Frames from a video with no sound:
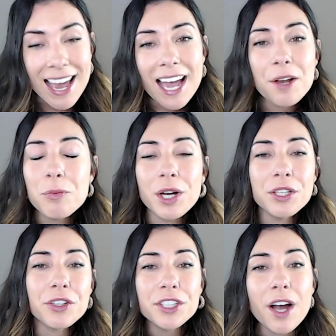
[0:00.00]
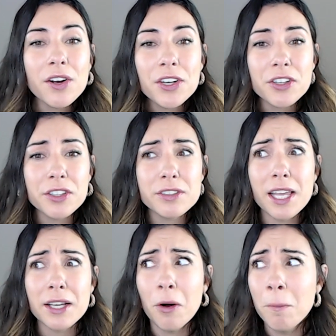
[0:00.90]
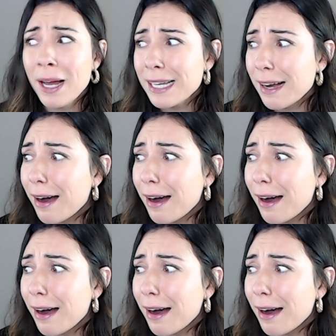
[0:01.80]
And when you're younger, you're like, oh my